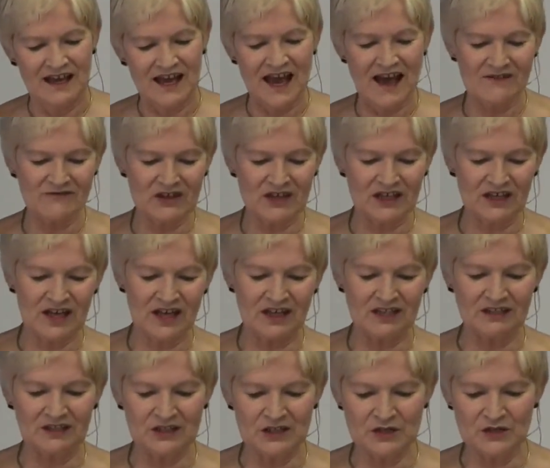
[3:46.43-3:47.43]
having
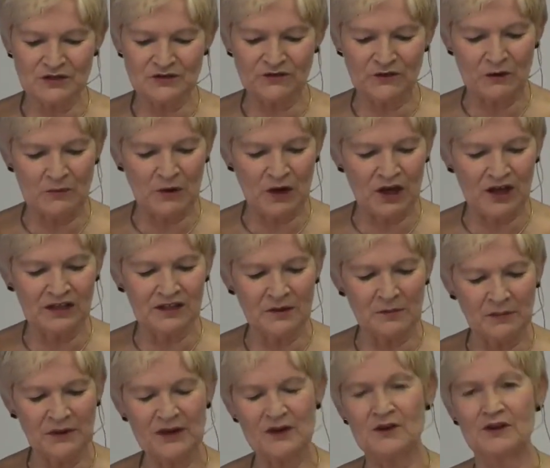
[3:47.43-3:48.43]
cut loose from all
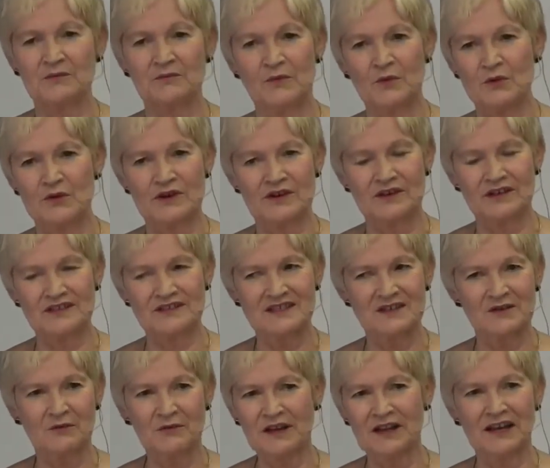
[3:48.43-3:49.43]
apparent moorings.
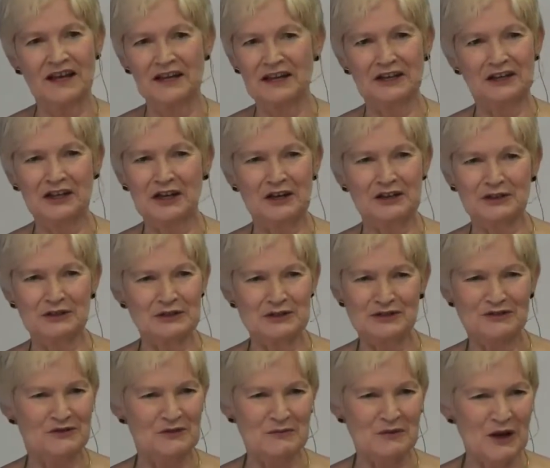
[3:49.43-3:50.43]
Well, I didn't cut
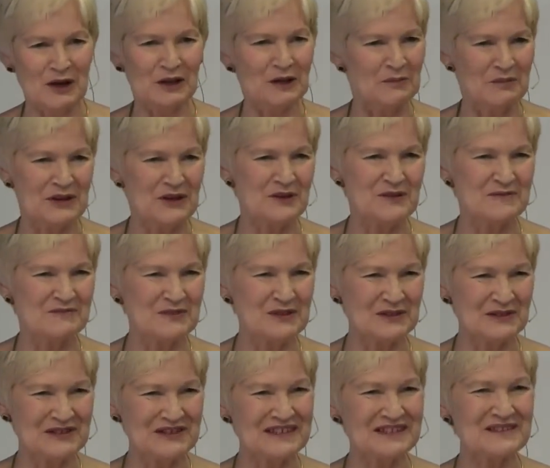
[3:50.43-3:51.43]
loose from all apparent
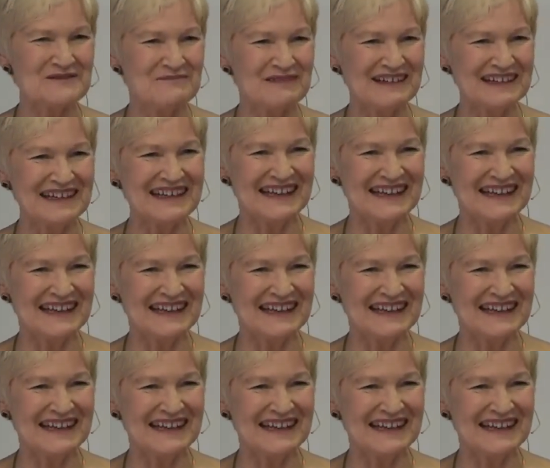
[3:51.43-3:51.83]
moorings, but